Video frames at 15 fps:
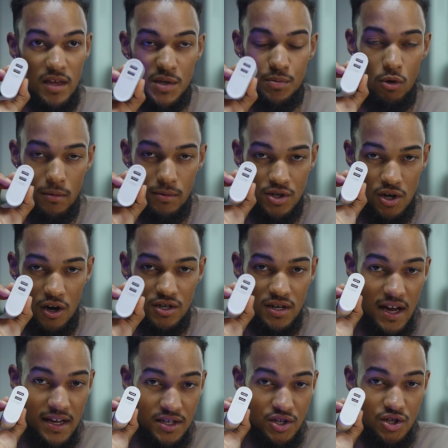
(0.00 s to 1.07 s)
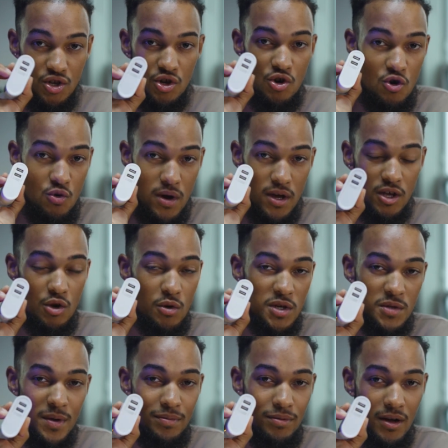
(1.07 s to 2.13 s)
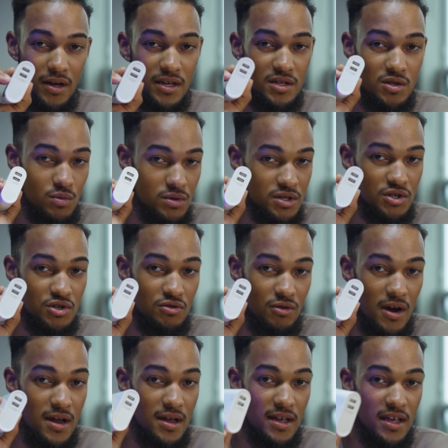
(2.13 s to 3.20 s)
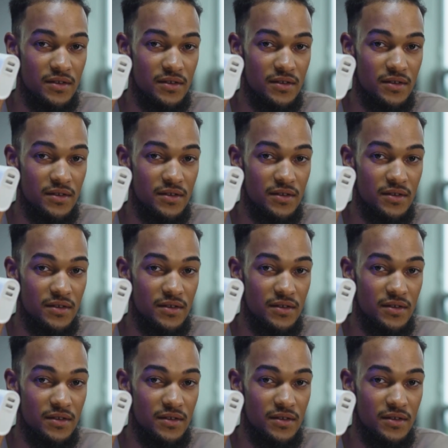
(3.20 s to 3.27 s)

This portable charger has 2 USB plugins, which is great.